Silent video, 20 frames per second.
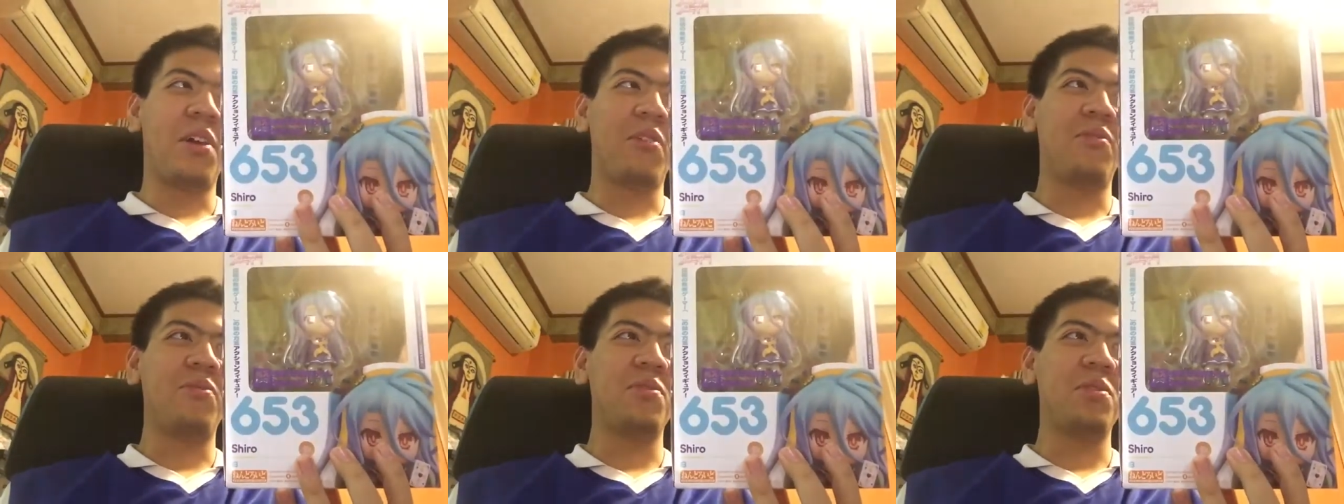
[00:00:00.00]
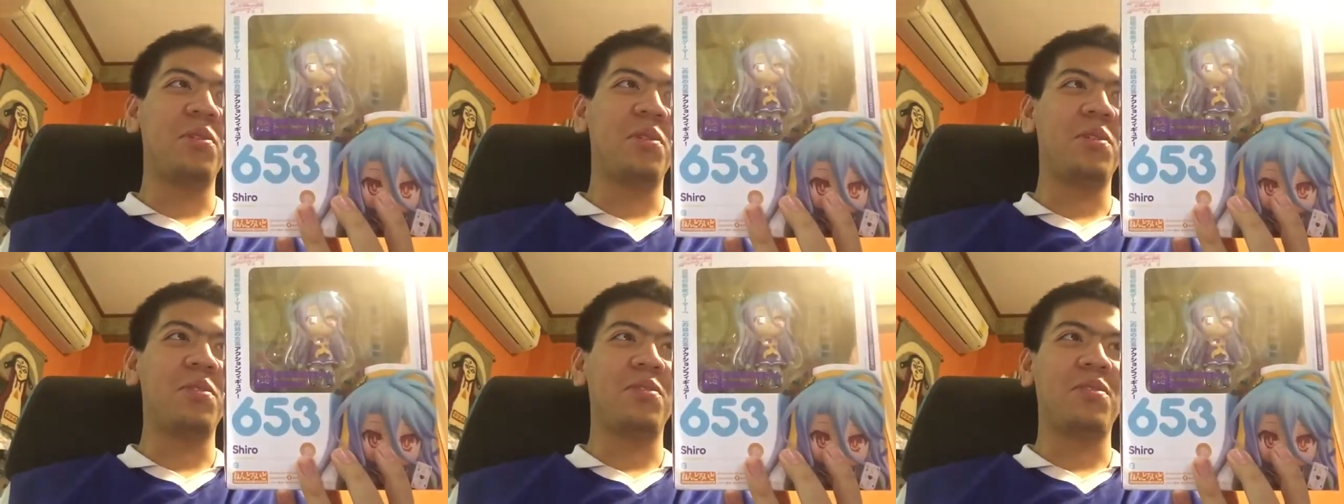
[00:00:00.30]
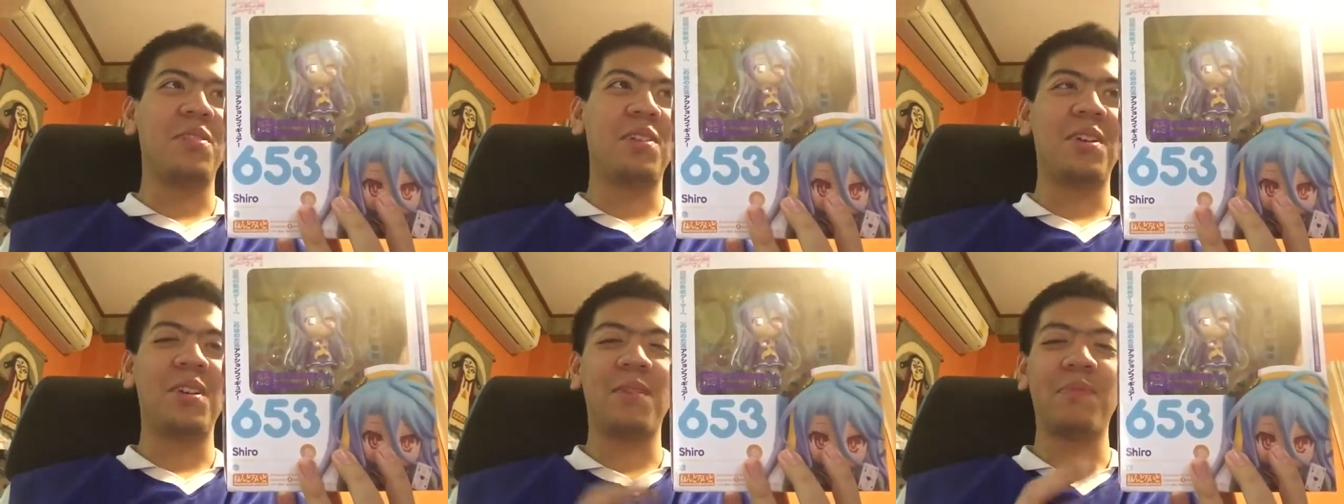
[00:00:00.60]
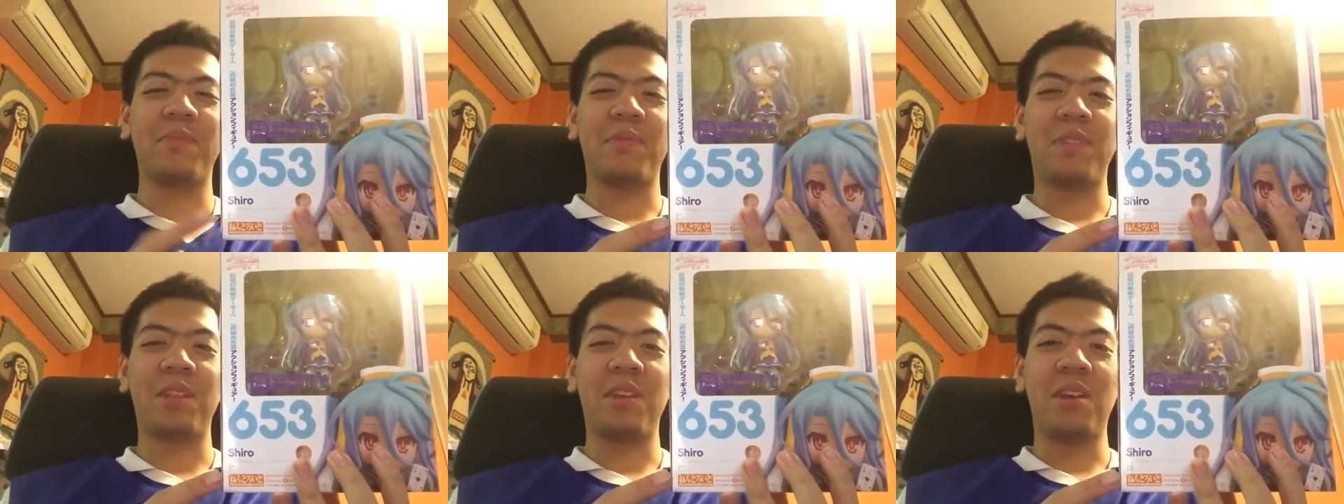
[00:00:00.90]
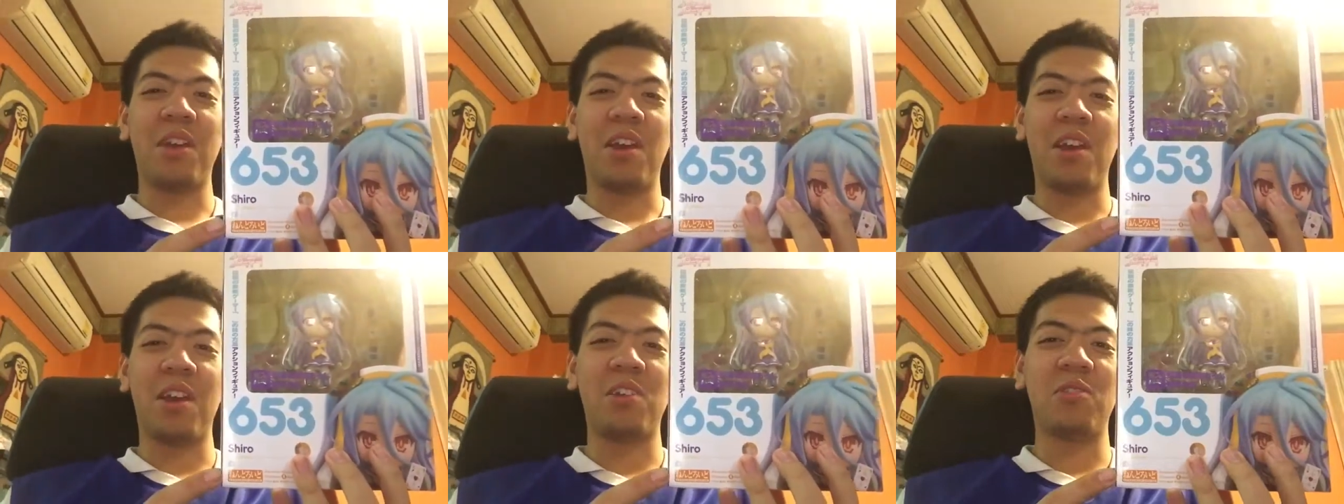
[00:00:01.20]
I feel it
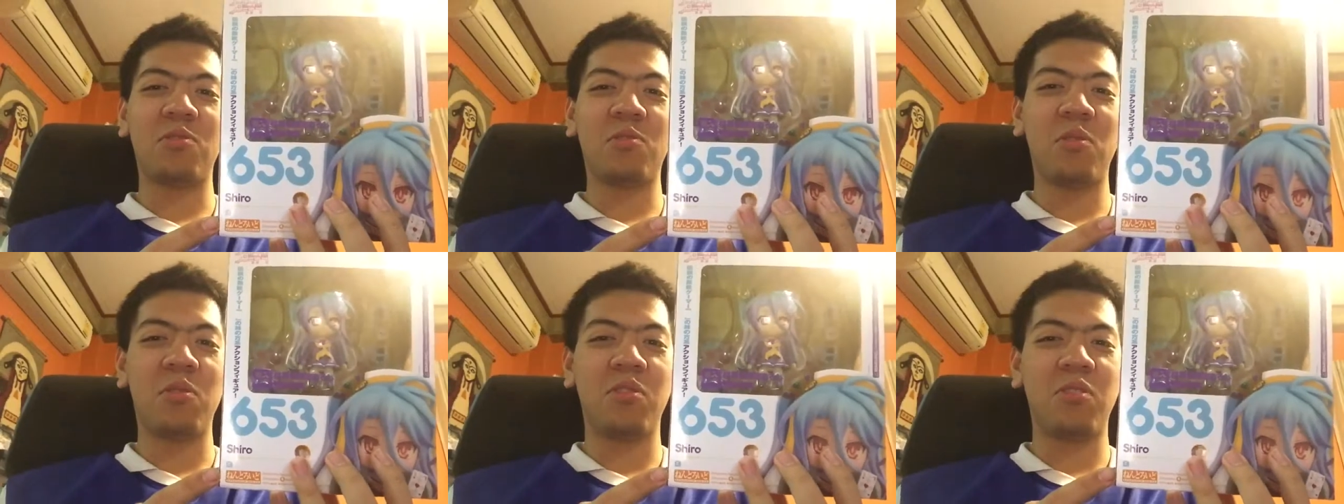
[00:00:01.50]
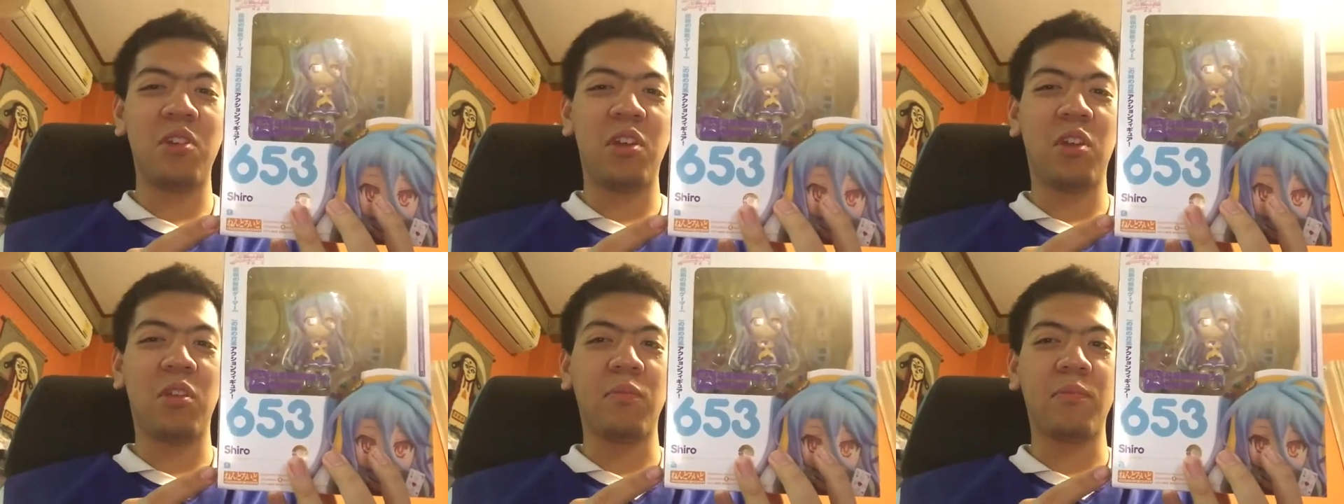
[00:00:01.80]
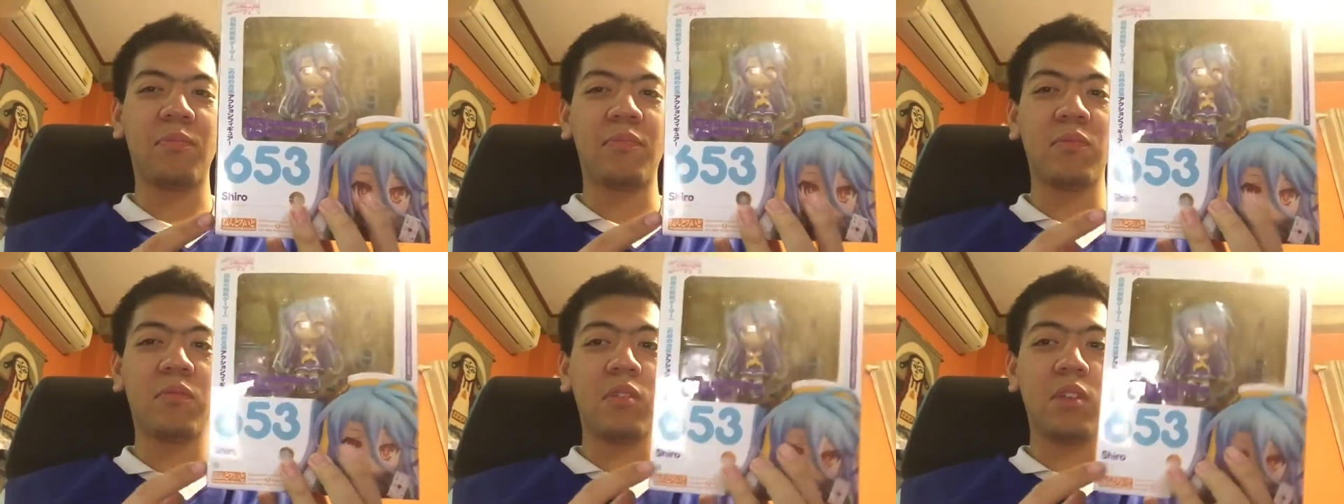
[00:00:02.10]
interesting.